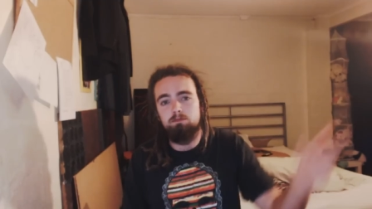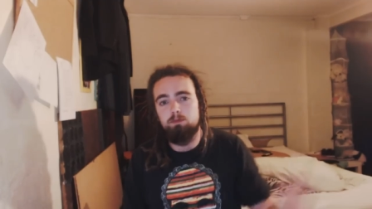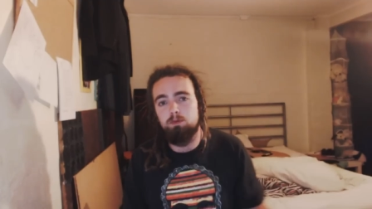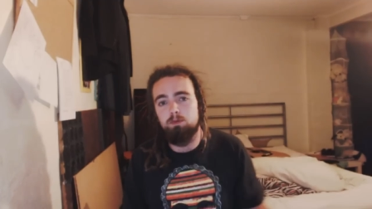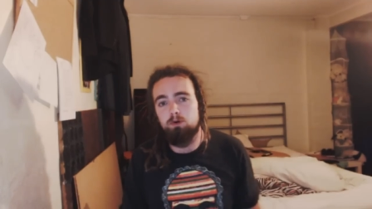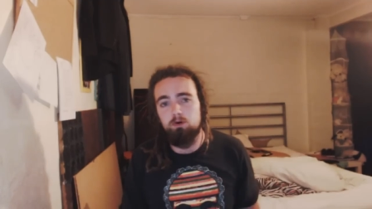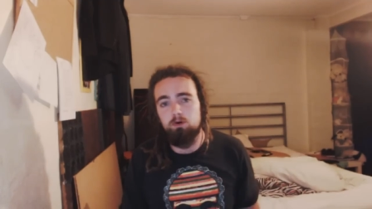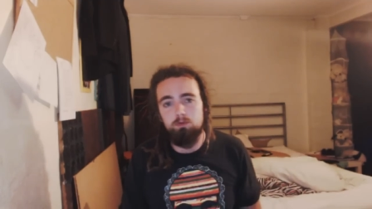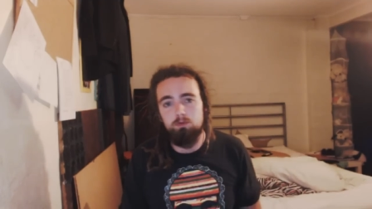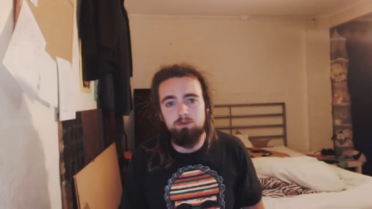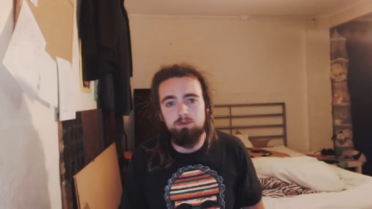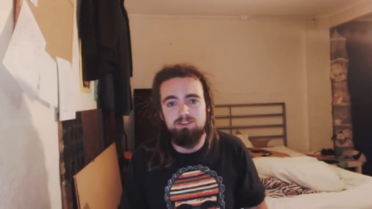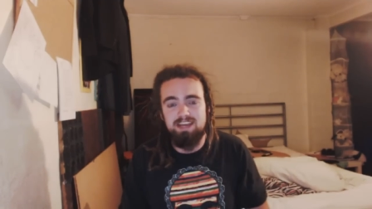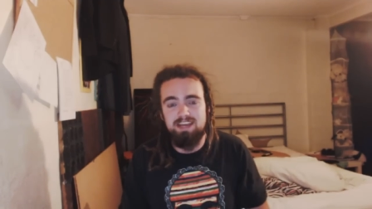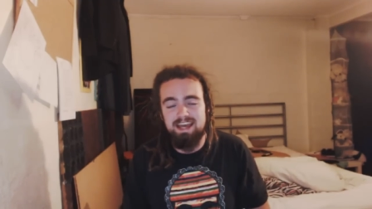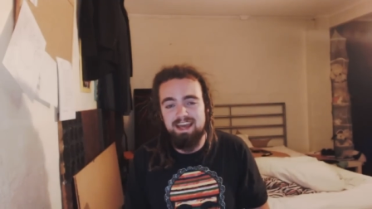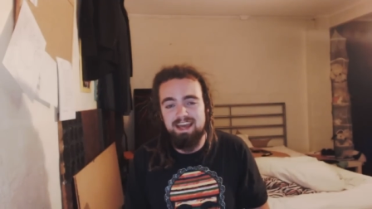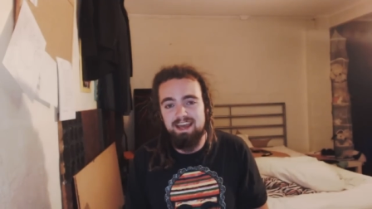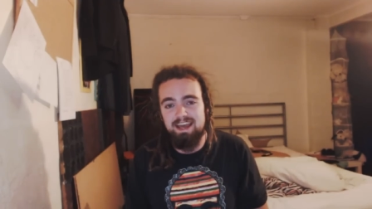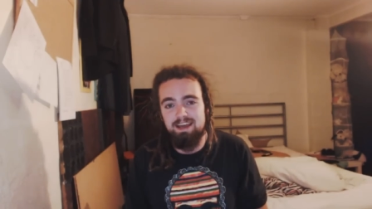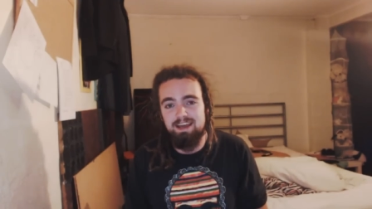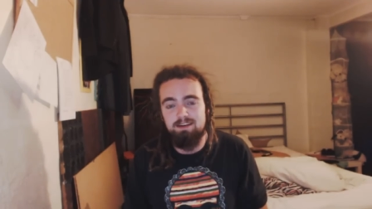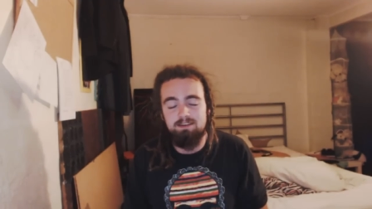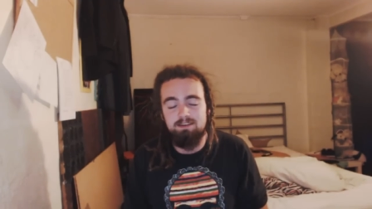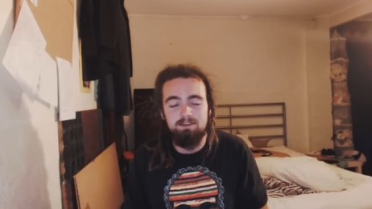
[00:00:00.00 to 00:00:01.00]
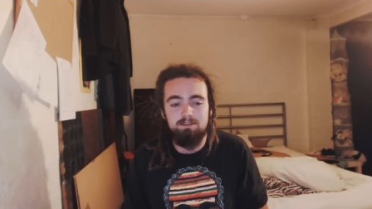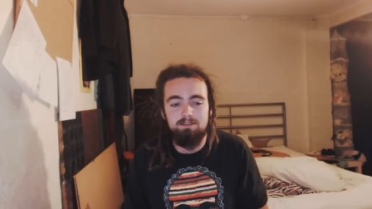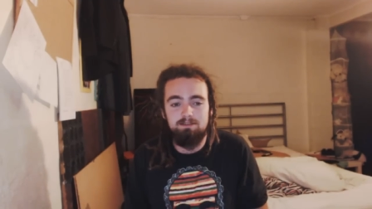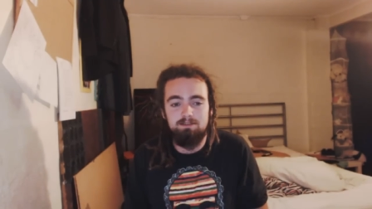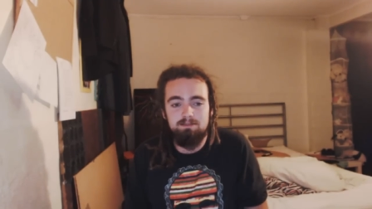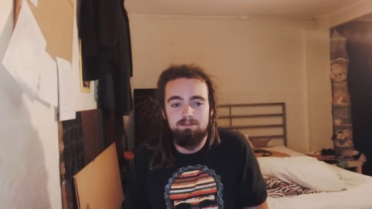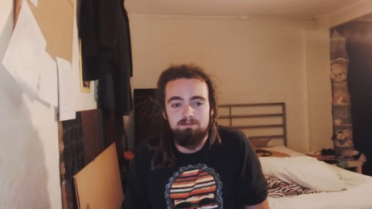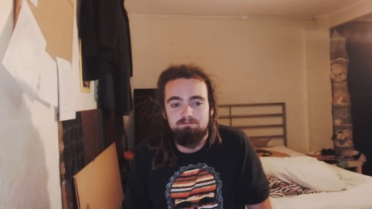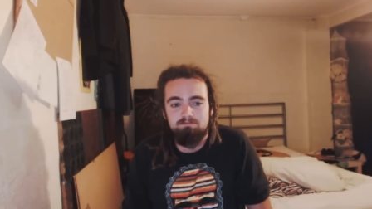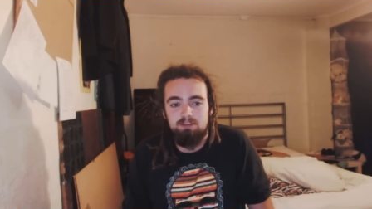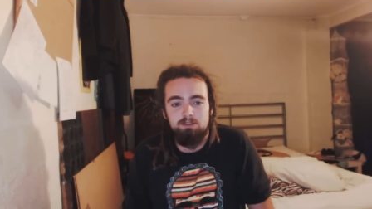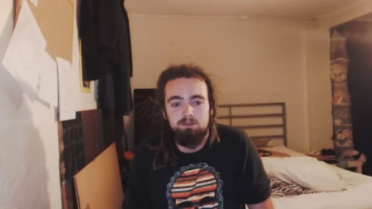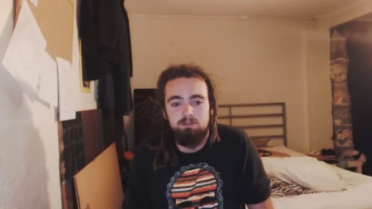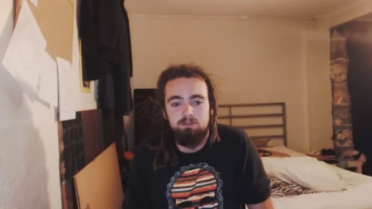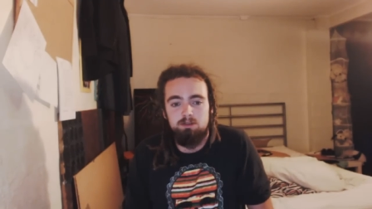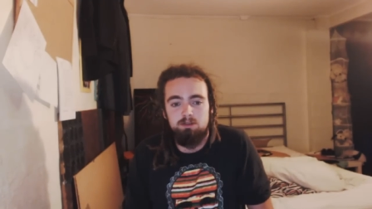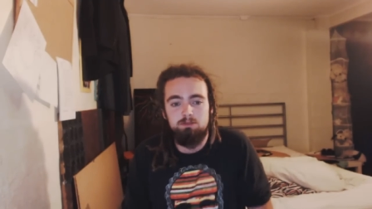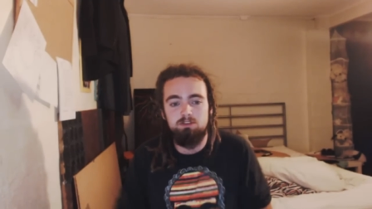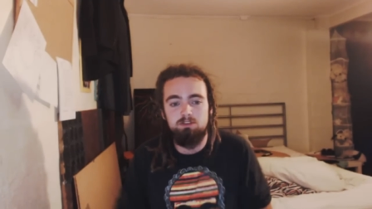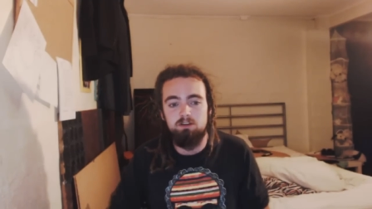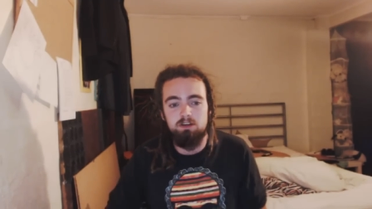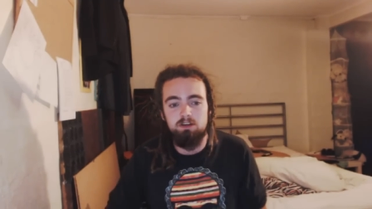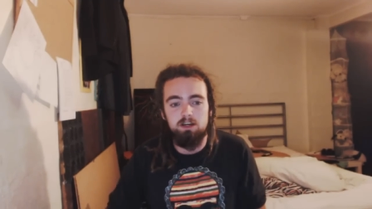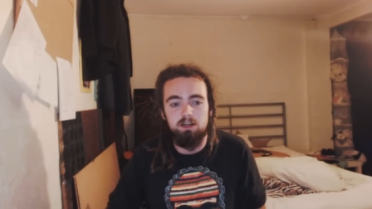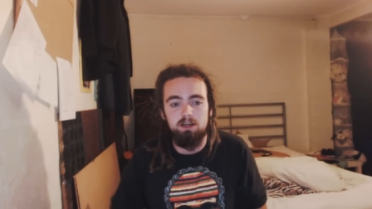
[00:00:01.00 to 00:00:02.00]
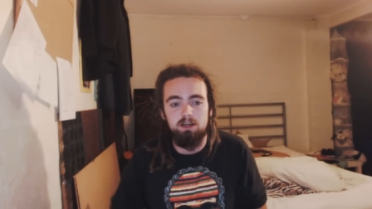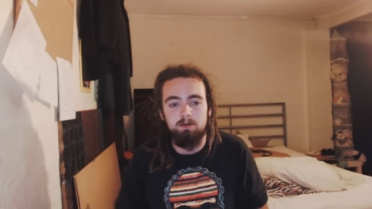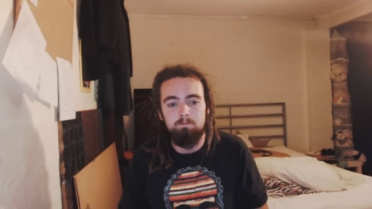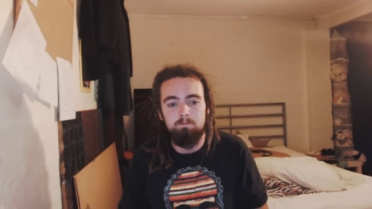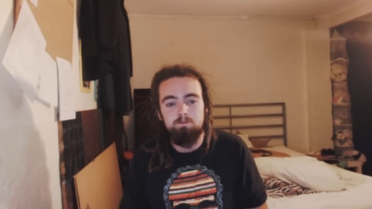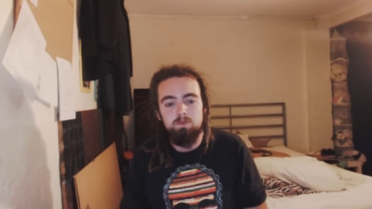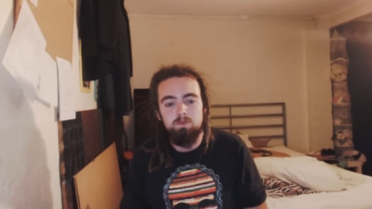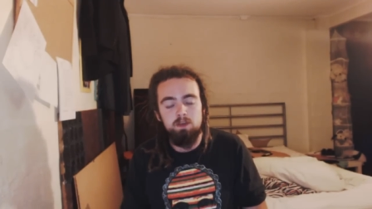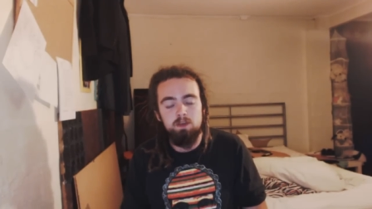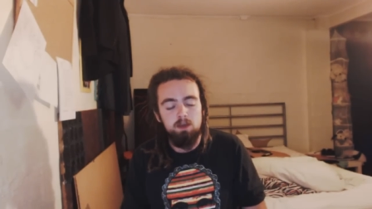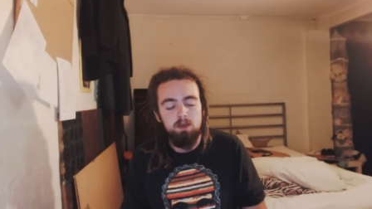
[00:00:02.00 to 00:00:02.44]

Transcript: Report was aired, and everything was okay.